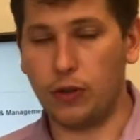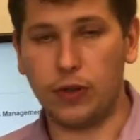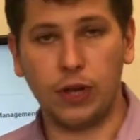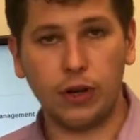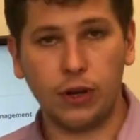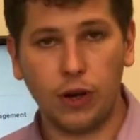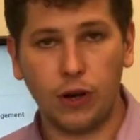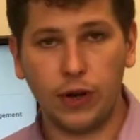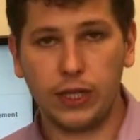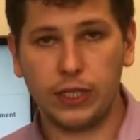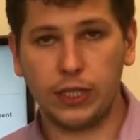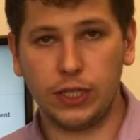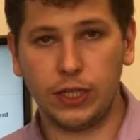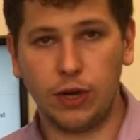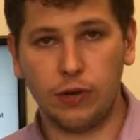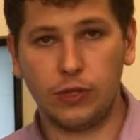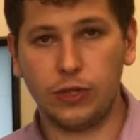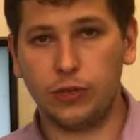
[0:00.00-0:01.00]
They're going to
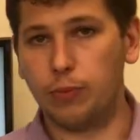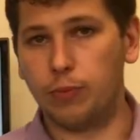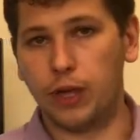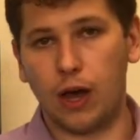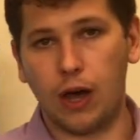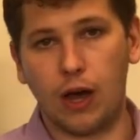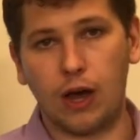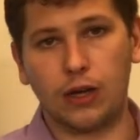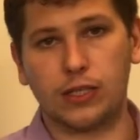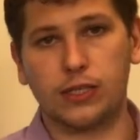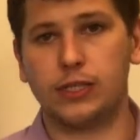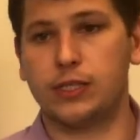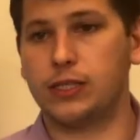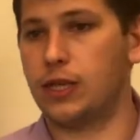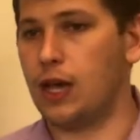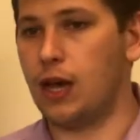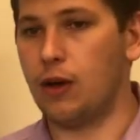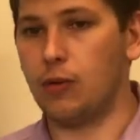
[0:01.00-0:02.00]
go to blogs,
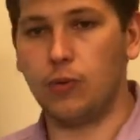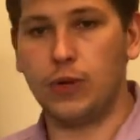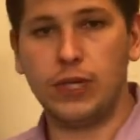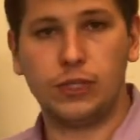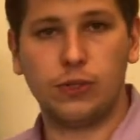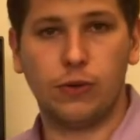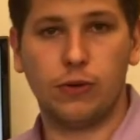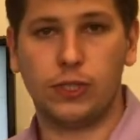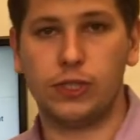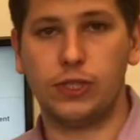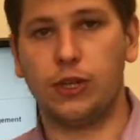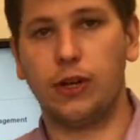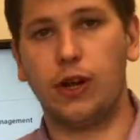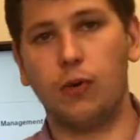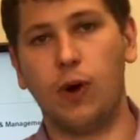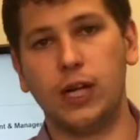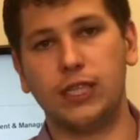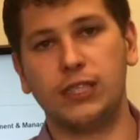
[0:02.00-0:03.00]
resources, they're
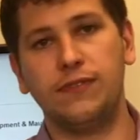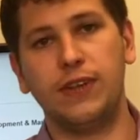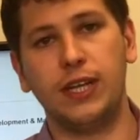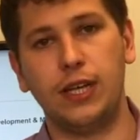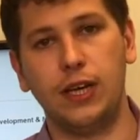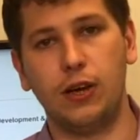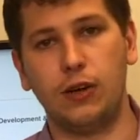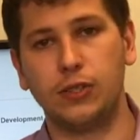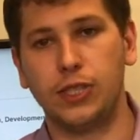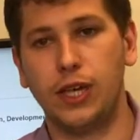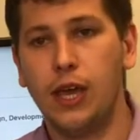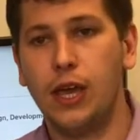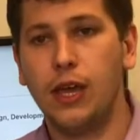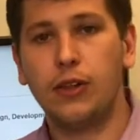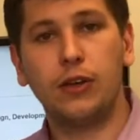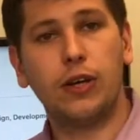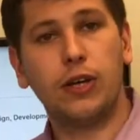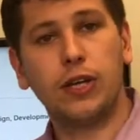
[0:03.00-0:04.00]
going to watch videos,
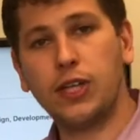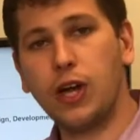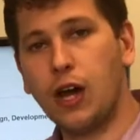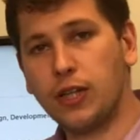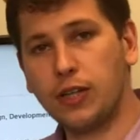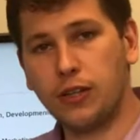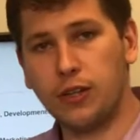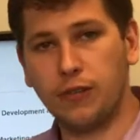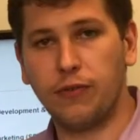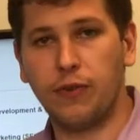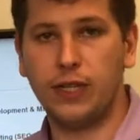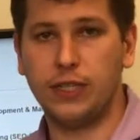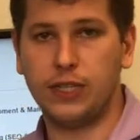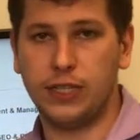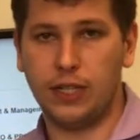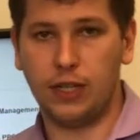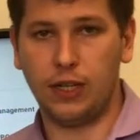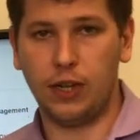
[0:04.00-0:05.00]
they're going to talk to their
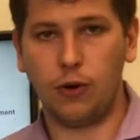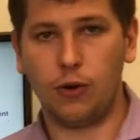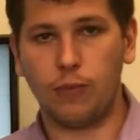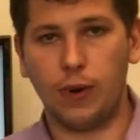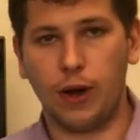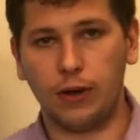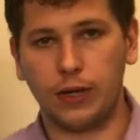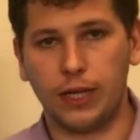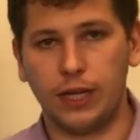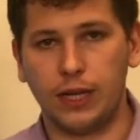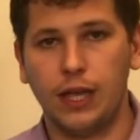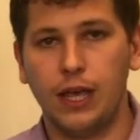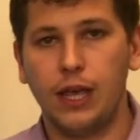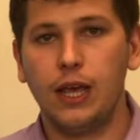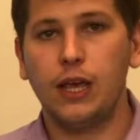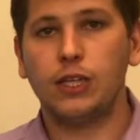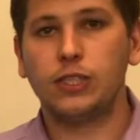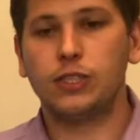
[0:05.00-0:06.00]
friends in the local market.
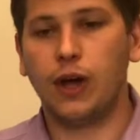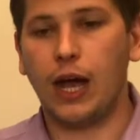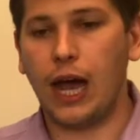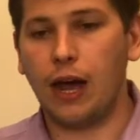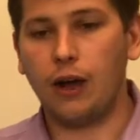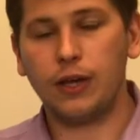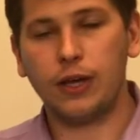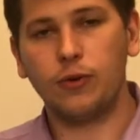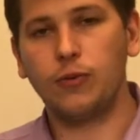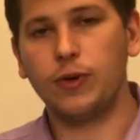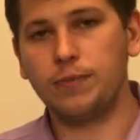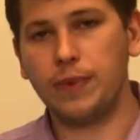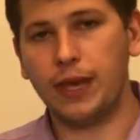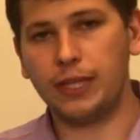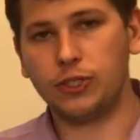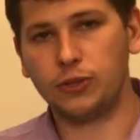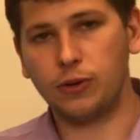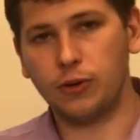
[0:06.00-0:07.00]
So how can we
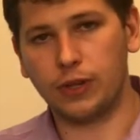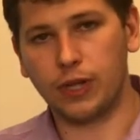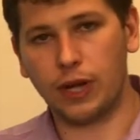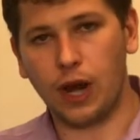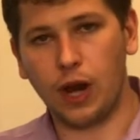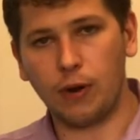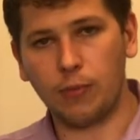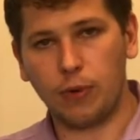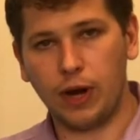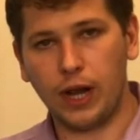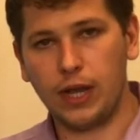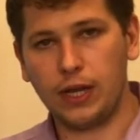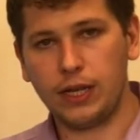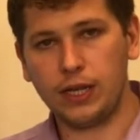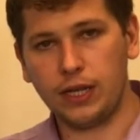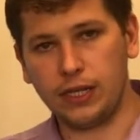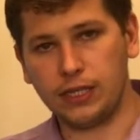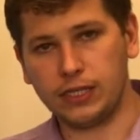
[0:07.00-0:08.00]
make sure that our
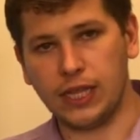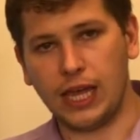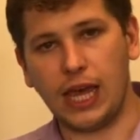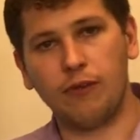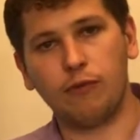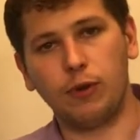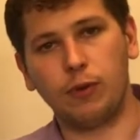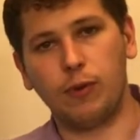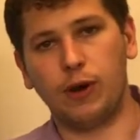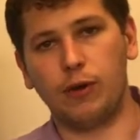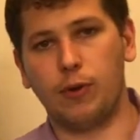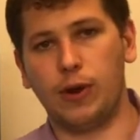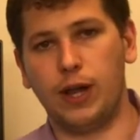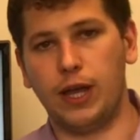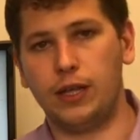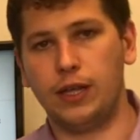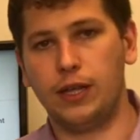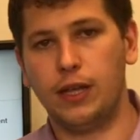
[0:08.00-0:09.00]
brand is the everywhere
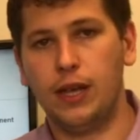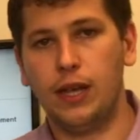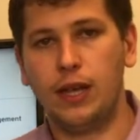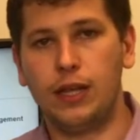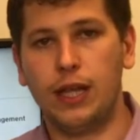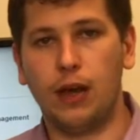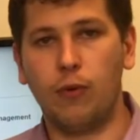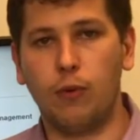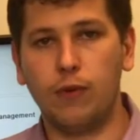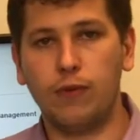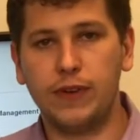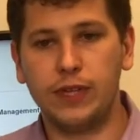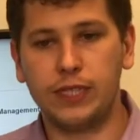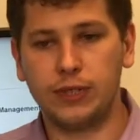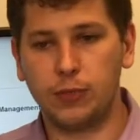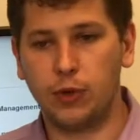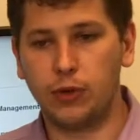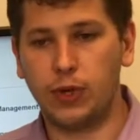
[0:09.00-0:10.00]
brand, that we're
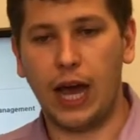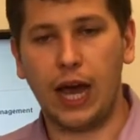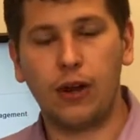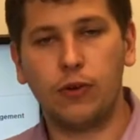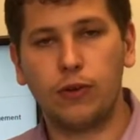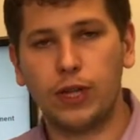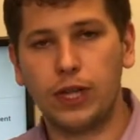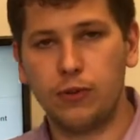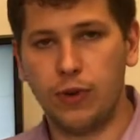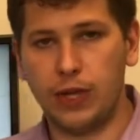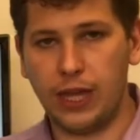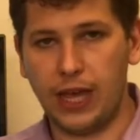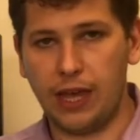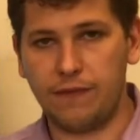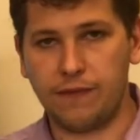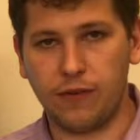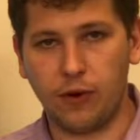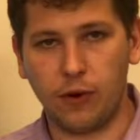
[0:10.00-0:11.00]
visible not only when
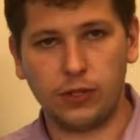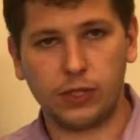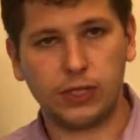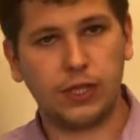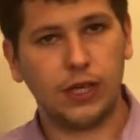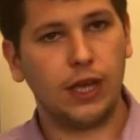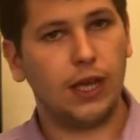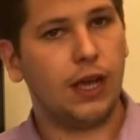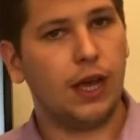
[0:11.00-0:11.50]
they first